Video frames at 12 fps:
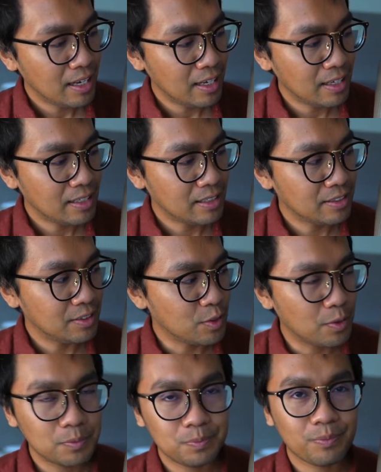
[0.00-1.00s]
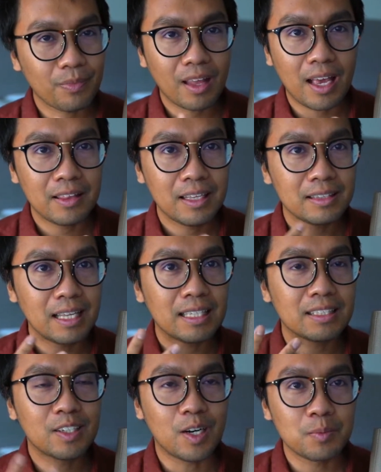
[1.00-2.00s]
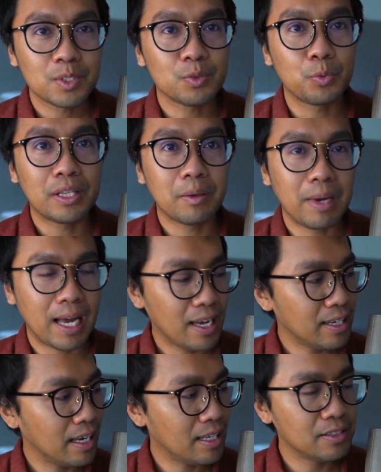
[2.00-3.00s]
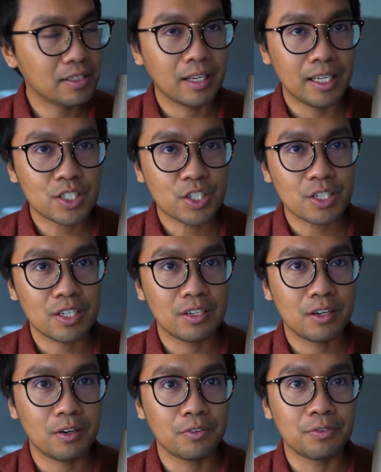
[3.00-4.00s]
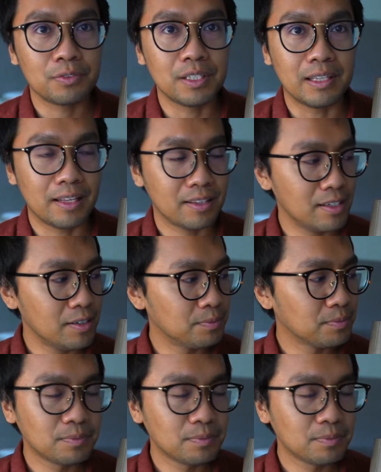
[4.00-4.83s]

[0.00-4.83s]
And you know, I think that comes with the bag and the nature of the leather.